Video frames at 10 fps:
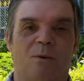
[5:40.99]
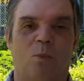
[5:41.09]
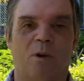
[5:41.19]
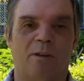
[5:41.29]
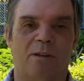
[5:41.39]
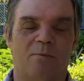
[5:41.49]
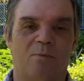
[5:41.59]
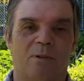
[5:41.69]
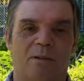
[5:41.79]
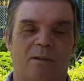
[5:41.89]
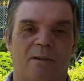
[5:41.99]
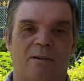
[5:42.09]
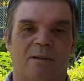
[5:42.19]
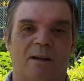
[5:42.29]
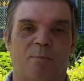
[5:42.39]
One of them,
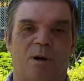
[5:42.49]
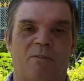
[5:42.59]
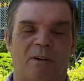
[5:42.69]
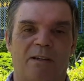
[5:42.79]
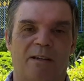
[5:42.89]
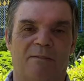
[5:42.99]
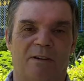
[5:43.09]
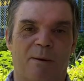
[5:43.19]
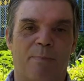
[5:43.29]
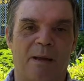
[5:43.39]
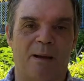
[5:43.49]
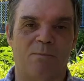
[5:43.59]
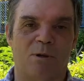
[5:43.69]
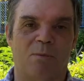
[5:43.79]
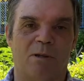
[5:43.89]
her boyfriend gave her a
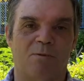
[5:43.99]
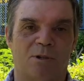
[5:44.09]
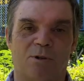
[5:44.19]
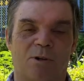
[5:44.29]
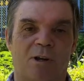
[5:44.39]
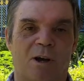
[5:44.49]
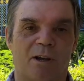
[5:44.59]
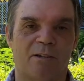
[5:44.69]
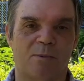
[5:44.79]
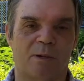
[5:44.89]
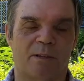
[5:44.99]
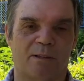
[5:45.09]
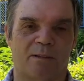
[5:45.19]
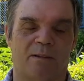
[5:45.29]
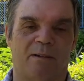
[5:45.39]
BMW to go to college with,
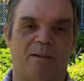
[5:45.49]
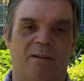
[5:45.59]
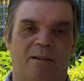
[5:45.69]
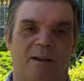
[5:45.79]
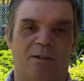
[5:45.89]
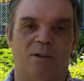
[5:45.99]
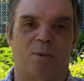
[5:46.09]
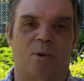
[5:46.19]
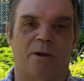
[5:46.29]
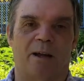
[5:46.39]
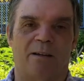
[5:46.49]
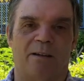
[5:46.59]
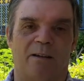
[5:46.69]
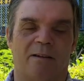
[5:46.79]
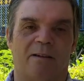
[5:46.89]
and the other one had
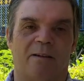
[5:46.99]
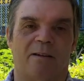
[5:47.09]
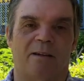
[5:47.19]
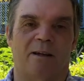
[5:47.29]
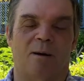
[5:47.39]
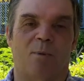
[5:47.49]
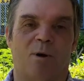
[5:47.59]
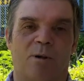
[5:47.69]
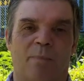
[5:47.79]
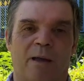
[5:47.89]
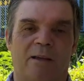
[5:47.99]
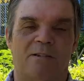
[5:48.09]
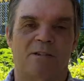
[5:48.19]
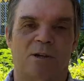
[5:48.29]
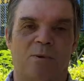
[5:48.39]
a
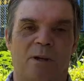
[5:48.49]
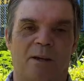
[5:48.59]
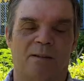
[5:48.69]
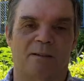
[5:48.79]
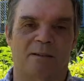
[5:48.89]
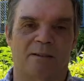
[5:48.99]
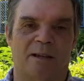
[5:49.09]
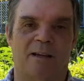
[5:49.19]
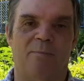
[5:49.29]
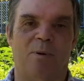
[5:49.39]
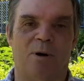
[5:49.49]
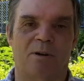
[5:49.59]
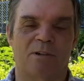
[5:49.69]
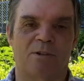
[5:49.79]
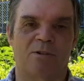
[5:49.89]
motorbike scooter that he
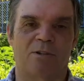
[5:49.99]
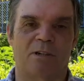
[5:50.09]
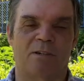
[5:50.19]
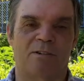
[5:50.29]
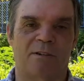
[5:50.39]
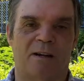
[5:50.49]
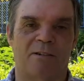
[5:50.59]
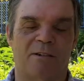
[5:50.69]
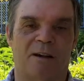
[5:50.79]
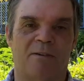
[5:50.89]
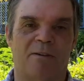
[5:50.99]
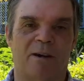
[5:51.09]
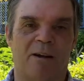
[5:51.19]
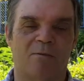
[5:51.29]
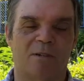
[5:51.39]
bought so she could travel
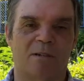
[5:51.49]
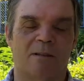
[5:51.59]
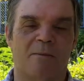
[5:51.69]
around.